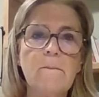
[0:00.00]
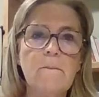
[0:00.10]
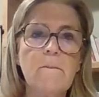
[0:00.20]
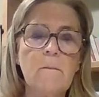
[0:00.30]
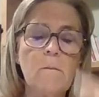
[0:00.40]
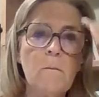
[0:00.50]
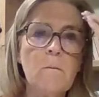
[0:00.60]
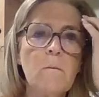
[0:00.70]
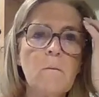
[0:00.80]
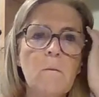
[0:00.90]

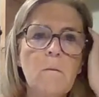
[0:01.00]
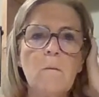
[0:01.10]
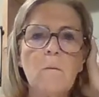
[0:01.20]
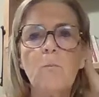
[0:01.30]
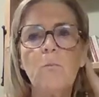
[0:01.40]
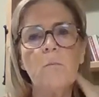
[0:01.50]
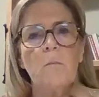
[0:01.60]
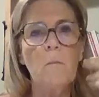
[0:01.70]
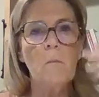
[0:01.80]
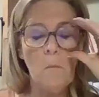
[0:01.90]

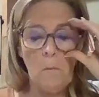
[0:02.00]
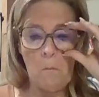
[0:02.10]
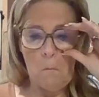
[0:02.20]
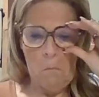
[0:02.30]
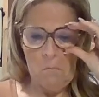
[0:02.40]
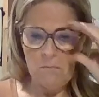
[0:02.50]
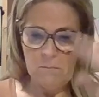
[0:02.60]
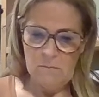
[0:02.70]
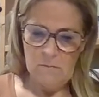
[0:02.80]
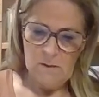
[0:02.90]

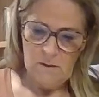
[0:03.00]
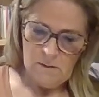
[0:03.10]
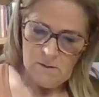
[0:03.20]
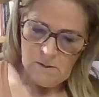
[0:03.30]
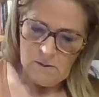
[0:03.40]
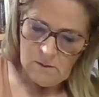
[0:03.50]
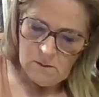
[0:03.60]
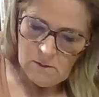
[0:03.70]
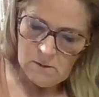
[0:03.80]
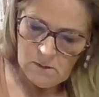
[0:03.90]

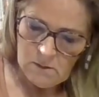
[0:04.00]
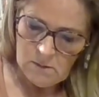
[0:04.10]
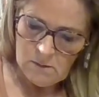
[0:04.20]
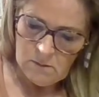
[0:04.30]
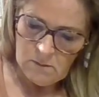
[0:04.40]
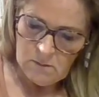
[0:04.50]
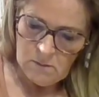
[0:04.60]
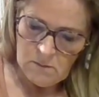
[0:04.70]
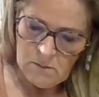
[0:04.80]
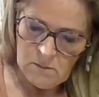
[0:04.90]
This person isn't speaking.